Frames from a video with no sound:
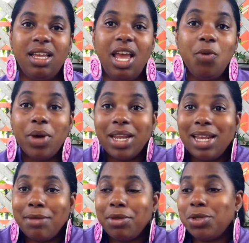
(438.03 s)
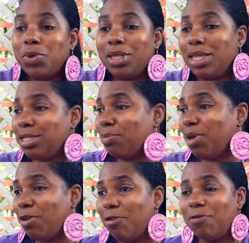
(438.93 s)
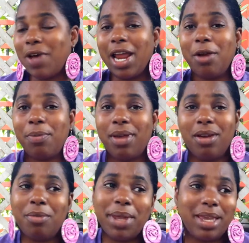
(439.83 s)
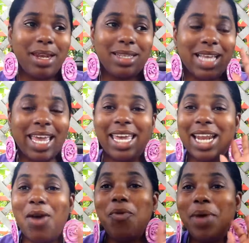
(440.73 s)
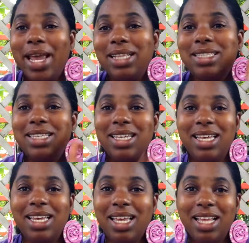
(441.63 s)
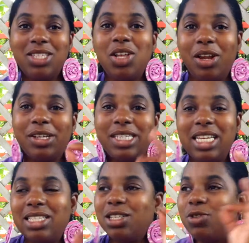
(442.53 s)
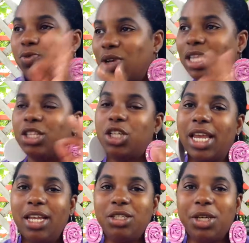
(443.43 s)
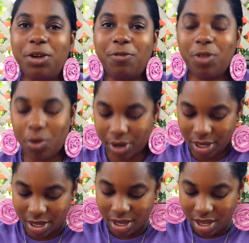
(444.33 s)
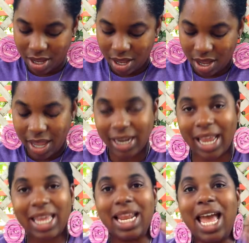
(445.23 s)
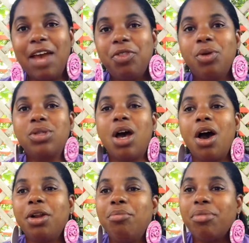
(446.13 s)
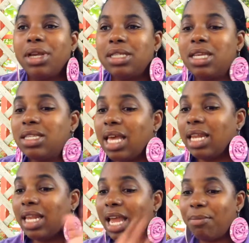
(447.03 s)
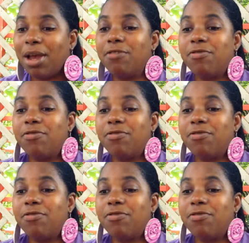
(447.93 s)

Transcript: And what it left us with is a beautiful fire pit. Oh my goodness, I cannot wait until our seasons really change here in Florida and I can have those autumn breezes and light my